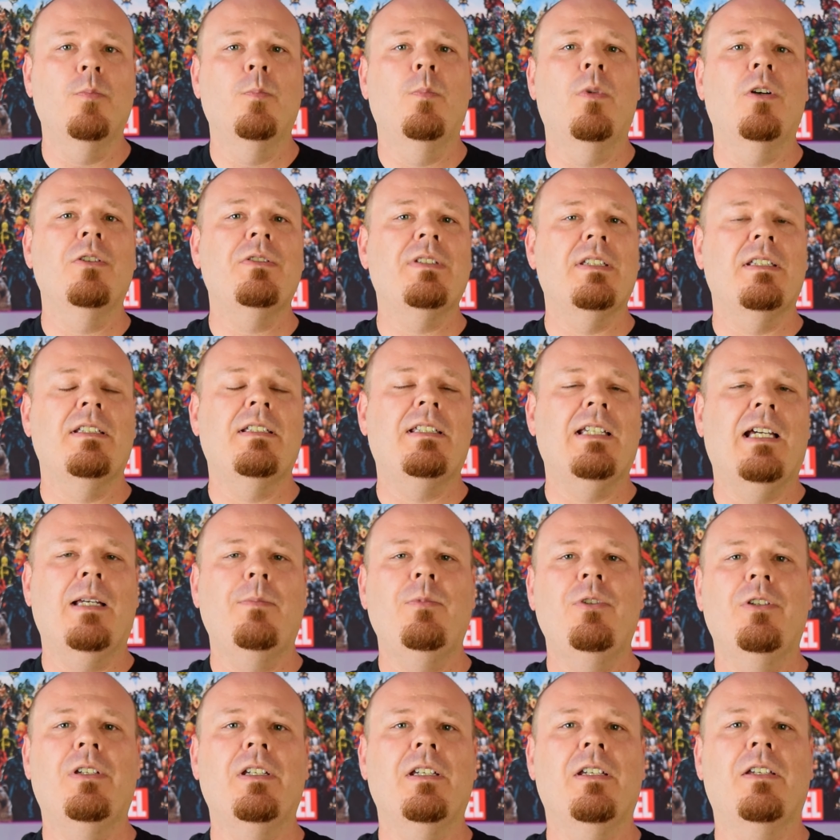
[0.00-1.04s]
Most of the time
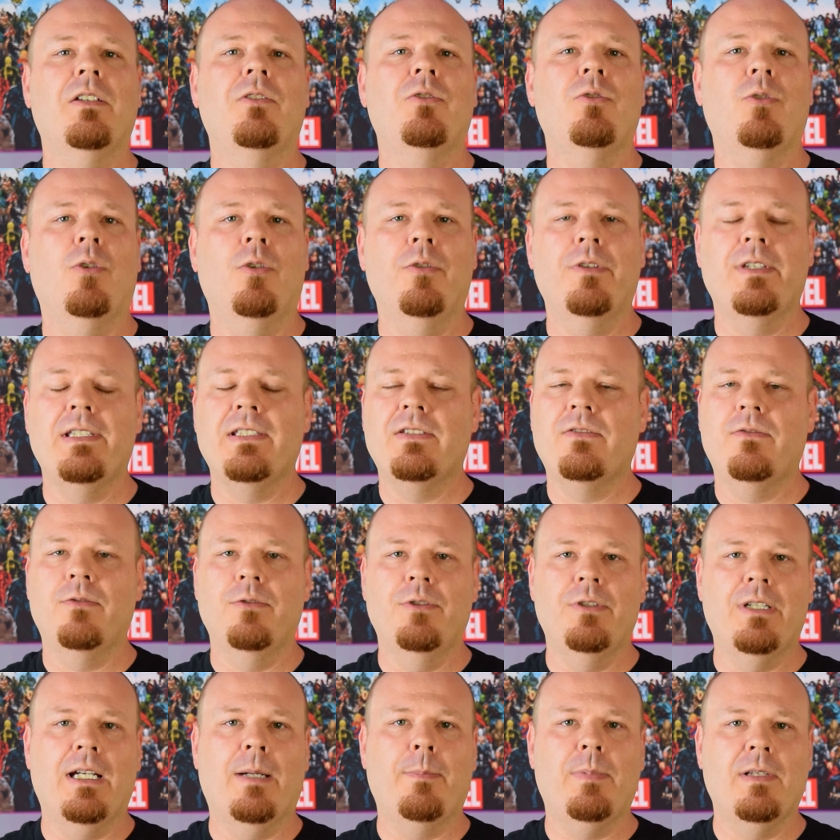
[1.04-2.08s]
you can control these through
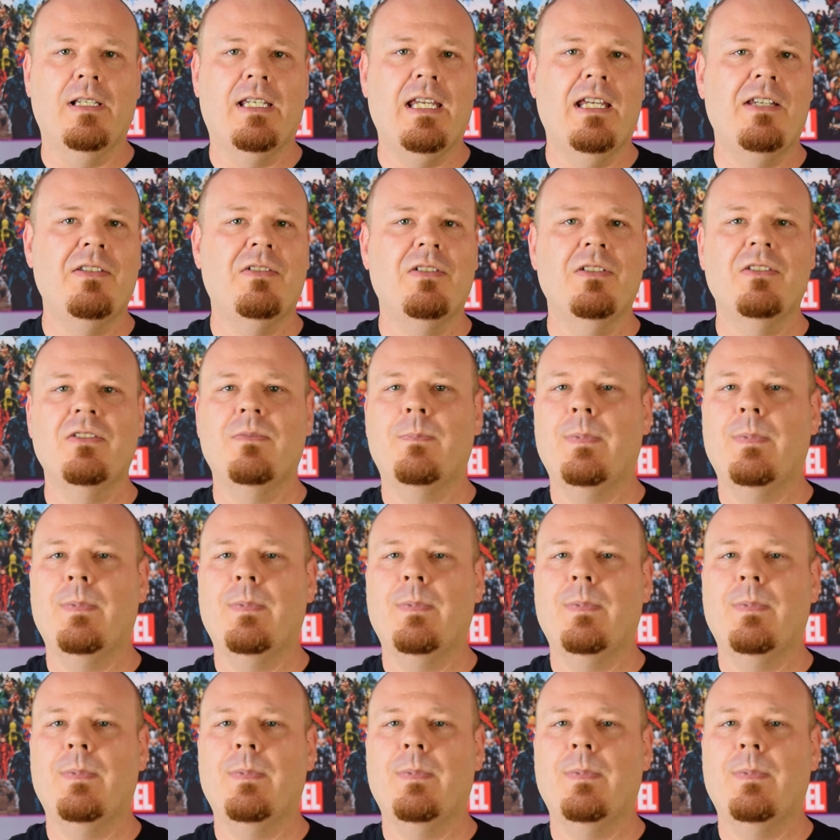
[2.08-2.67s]
your applications,